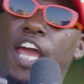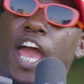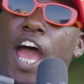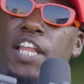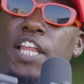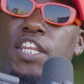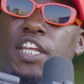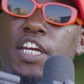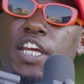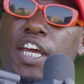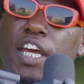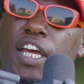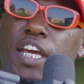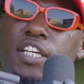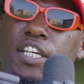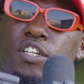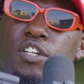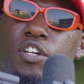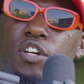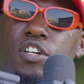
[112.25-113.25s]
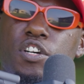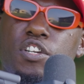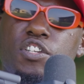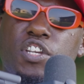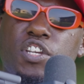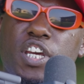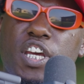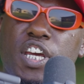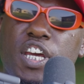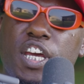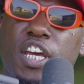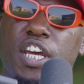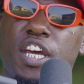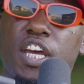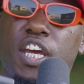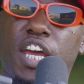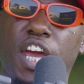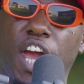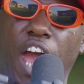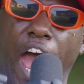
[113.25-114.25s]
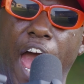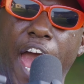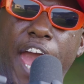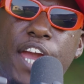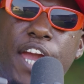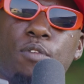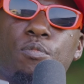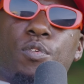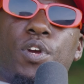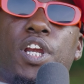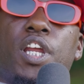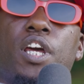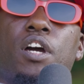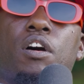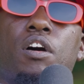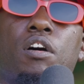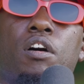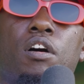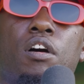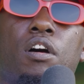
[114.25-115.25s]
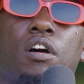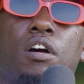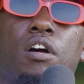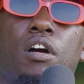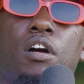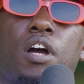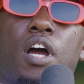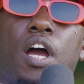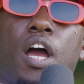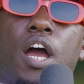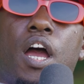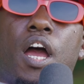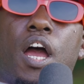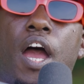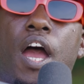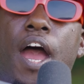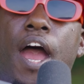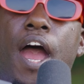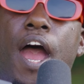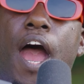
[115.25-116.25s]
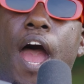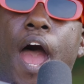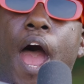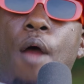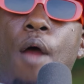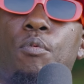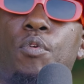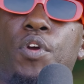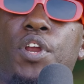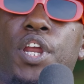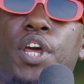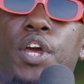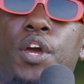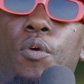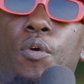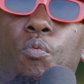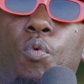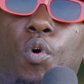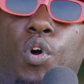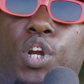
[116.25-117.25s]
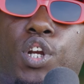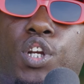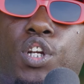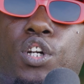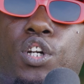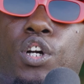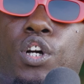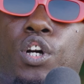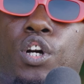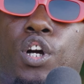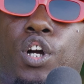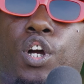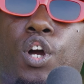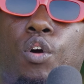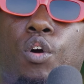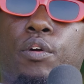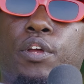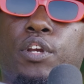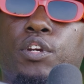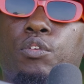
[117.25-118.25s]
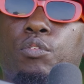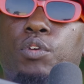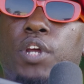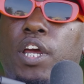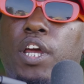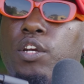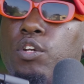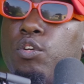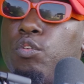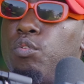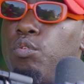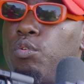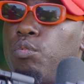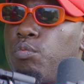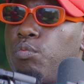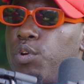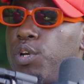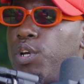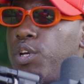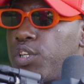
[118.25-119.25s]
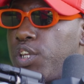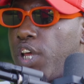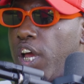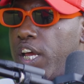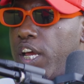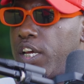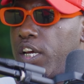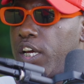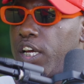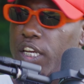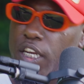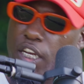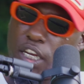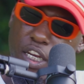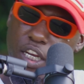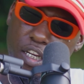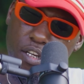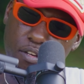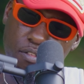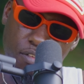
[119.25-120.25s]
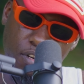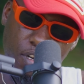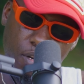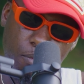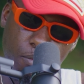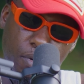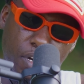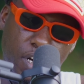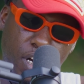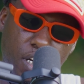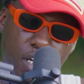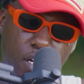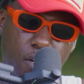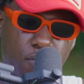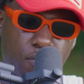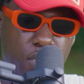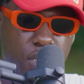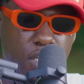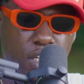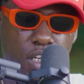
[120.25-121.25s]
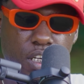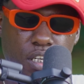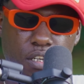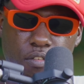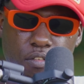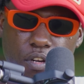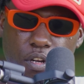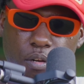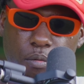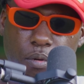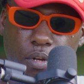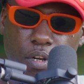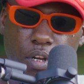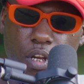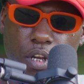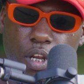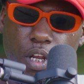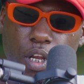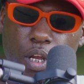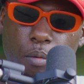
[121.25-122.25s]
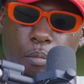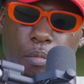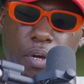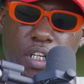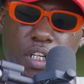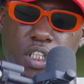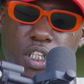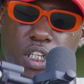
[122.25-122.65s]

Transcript: after that, you know what I'm saying? I ain't really uh, I really wanted to uh go and do that, do the real thing again. You feel me? But I never did. You feel me? But so